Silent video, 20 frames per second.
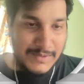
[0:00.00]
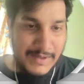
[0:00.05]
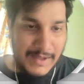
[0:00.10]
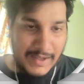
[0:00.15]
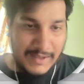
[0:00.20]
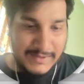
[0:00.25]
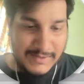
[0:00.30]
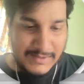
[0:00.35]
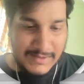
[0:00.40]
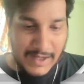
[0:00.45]

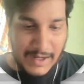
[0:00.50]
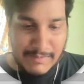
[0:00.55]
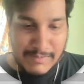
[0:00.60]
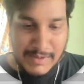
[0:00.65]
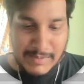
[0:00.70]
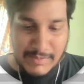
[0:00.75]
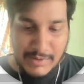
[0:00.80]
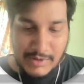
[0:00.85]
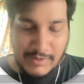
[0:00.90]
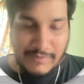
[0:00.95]
has a
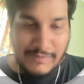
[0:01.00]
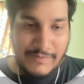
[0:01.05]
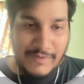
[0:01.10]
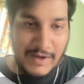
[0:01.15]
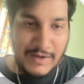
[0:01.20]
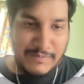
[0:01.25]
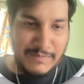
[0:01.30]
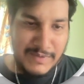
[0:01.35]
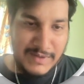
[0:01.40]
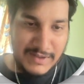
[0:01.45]
time limit of
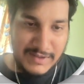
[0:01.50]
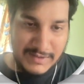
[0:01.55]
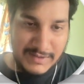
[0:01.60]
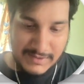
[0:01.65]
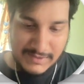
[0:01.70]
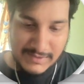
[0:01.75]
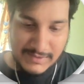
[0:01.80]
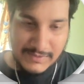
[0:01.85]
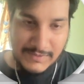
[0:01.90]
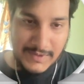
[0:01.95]
5
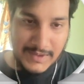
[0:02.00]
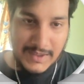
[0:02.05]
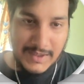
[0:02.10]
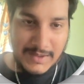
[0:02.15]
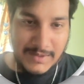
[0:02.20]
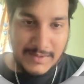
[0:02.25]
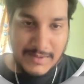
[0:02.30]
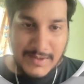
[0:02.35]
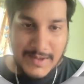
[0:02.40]
minutes. Okay,